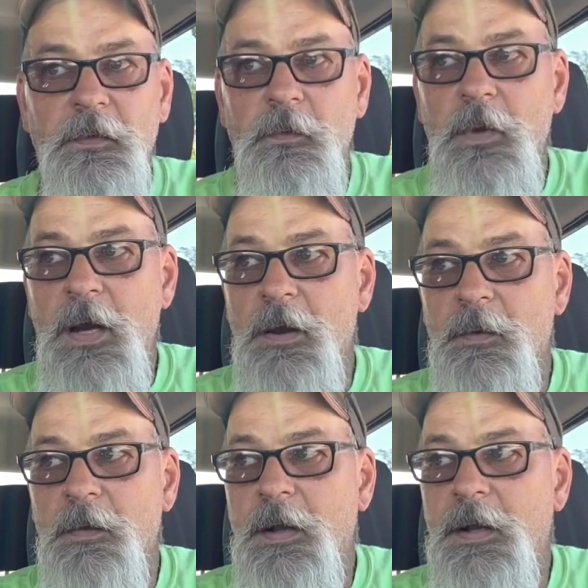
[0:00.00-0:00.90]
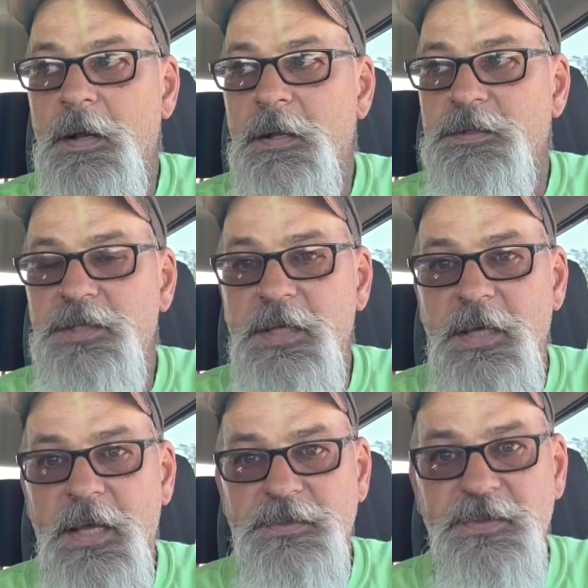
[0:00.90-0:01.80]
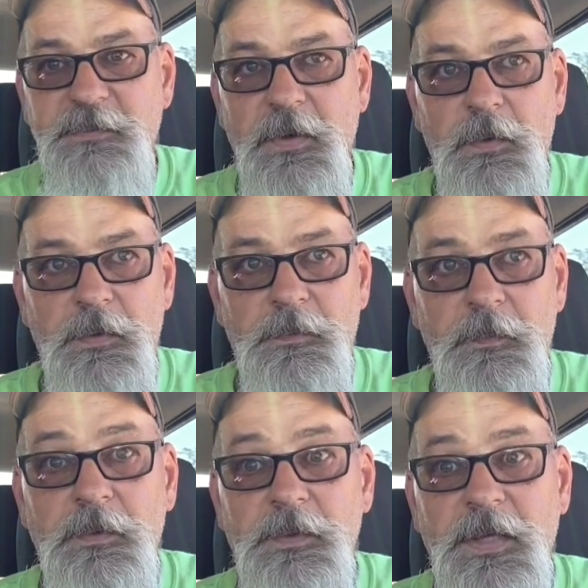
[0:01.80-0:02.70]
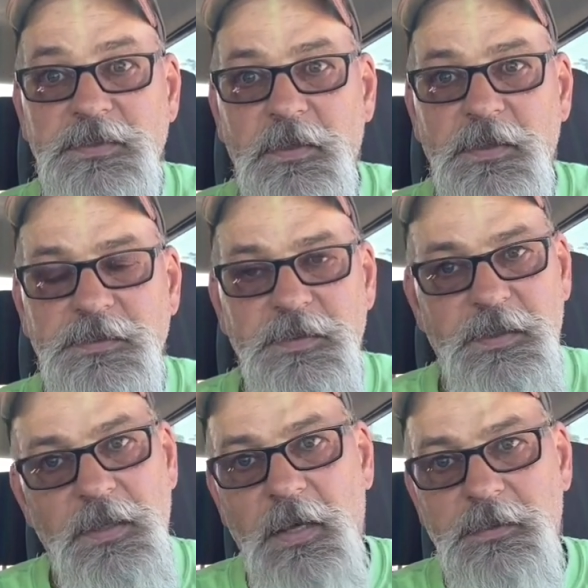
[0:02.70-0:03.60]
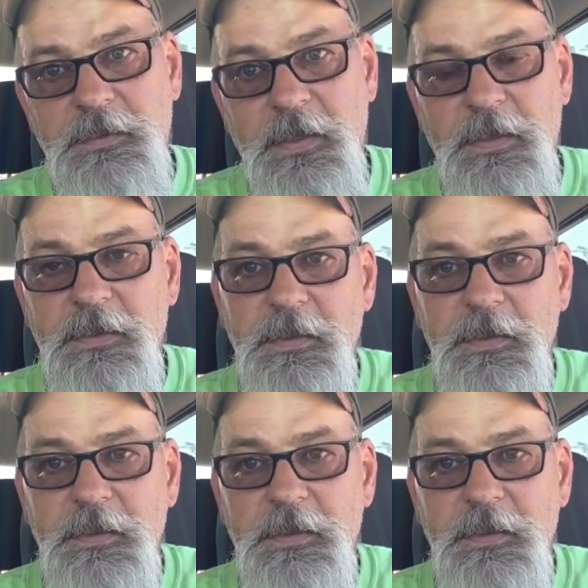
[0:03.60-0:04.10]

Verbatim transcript: where uh, she can actually mow on the real nice lawns and not uh,